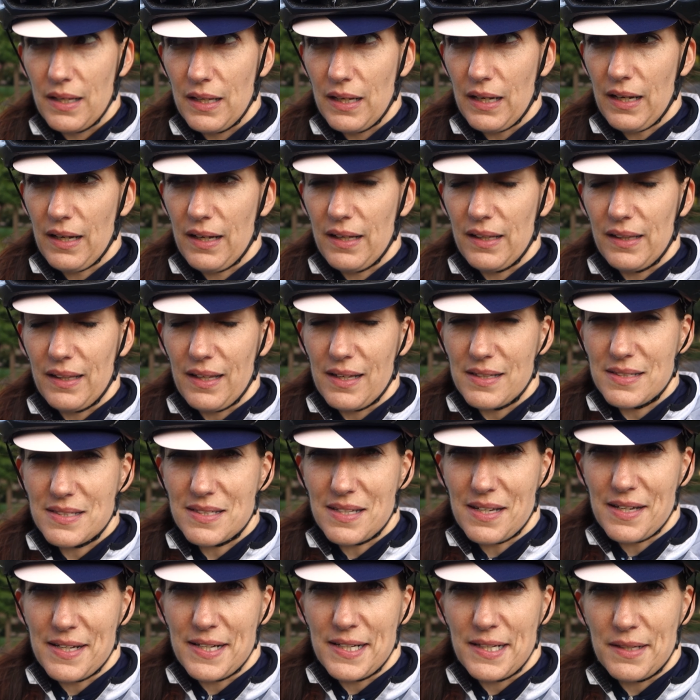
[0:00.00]
Last
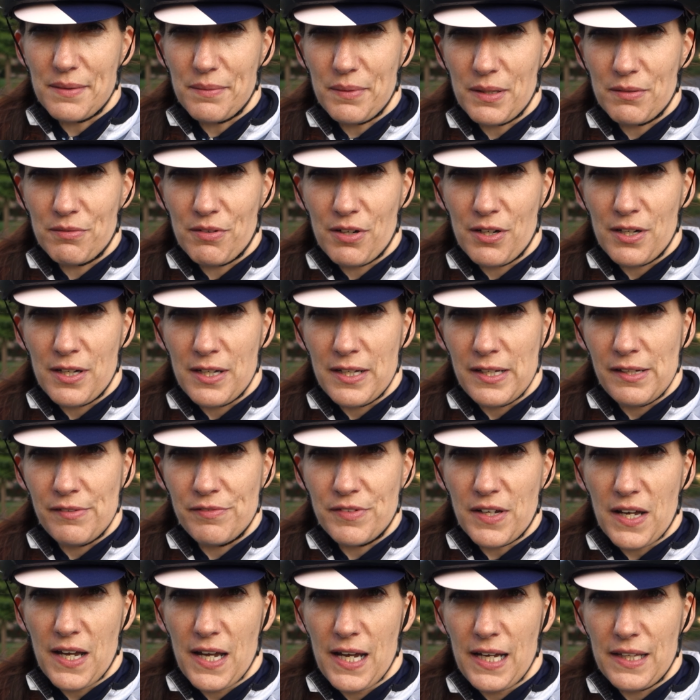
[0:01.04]
night we
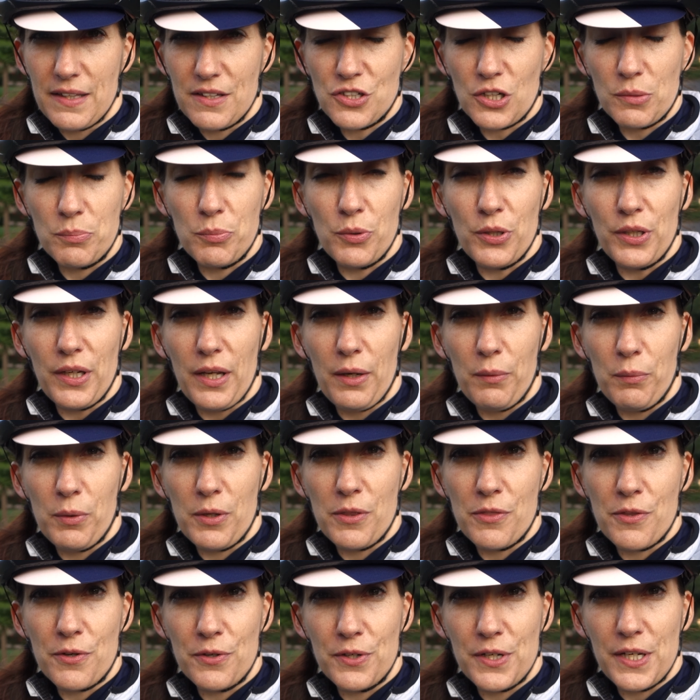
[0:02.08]
arrived at the checkpoint at
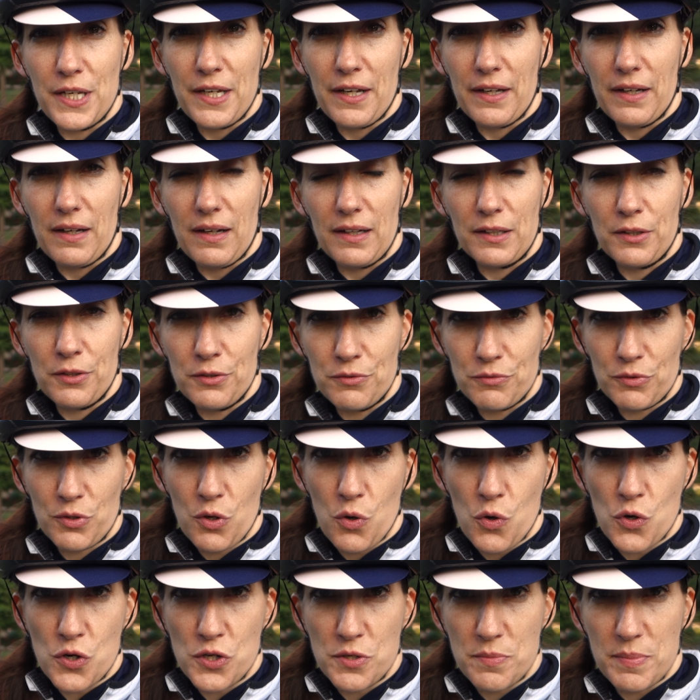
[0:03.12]
1:30. I couldn't
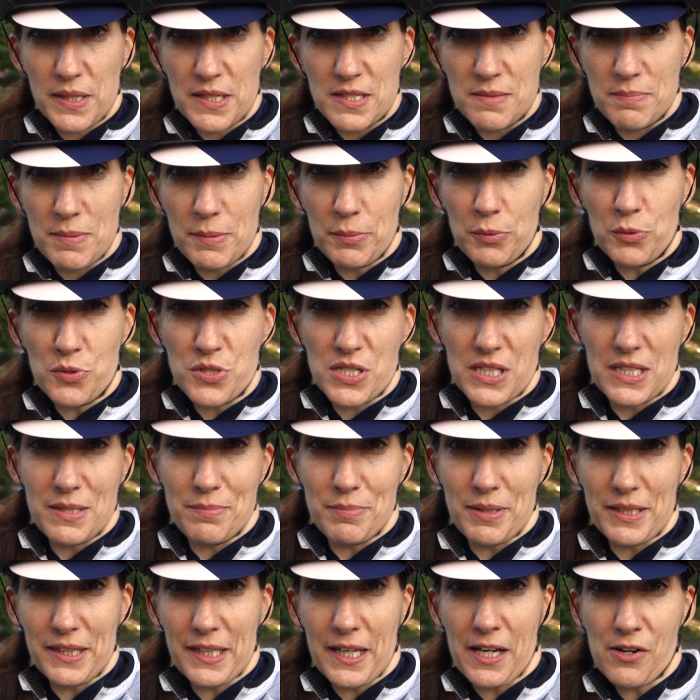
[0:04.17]
record because people were
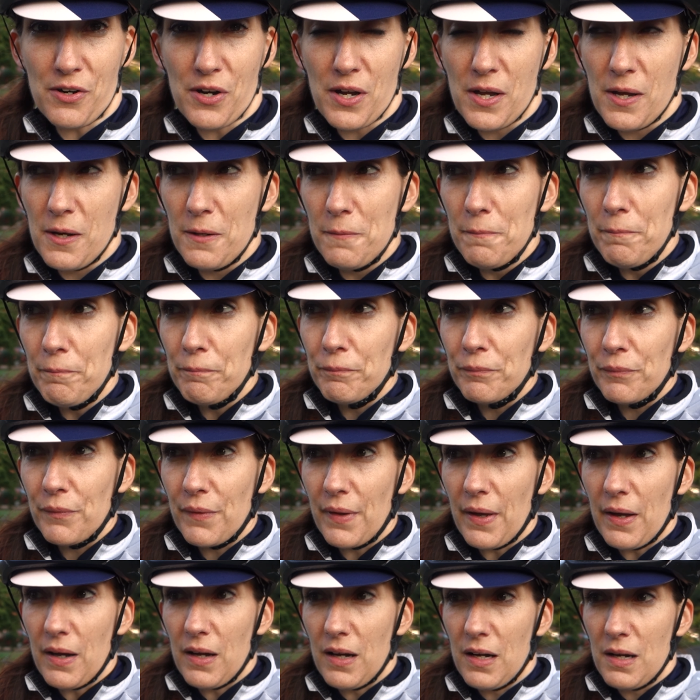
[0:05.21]
sleeping there.
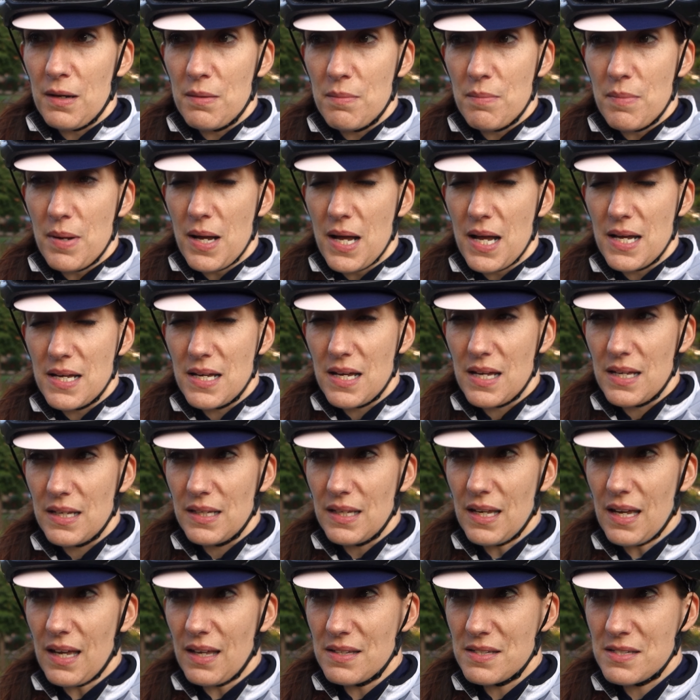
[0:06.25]

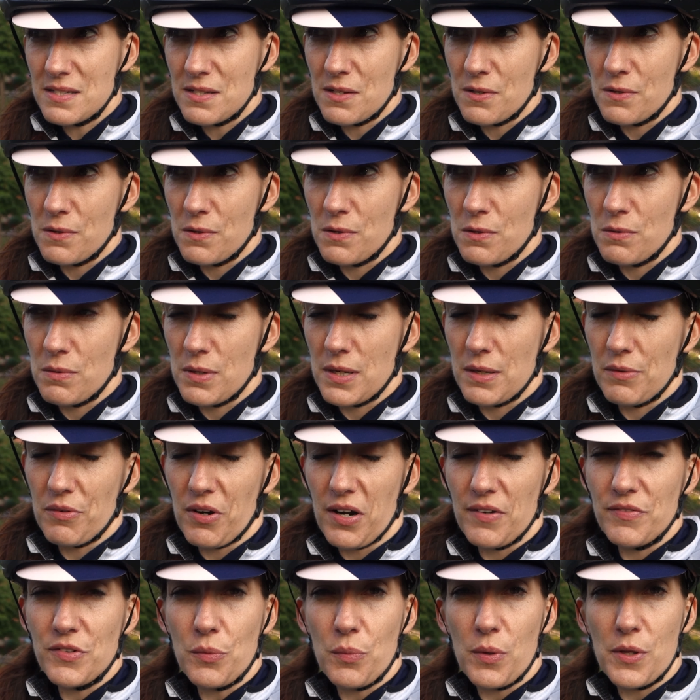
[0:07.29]
Yeah, so we
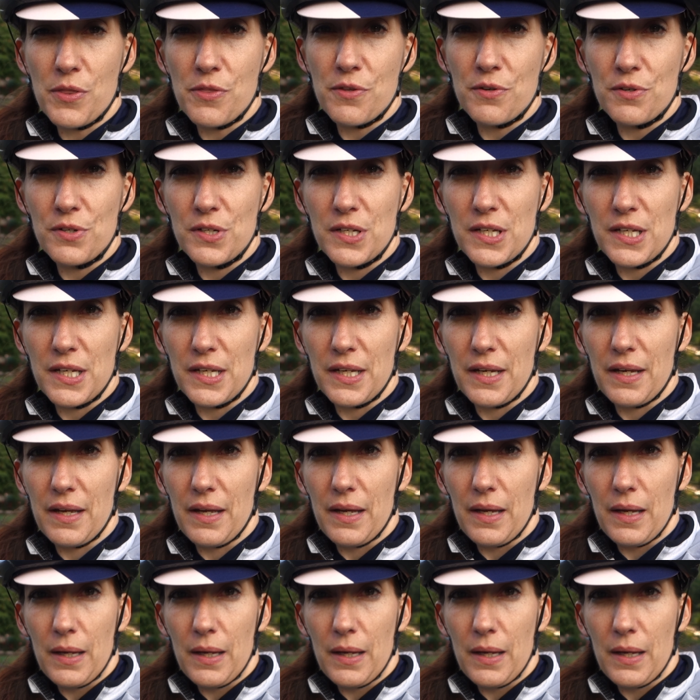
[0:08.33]
arrived at 1:30.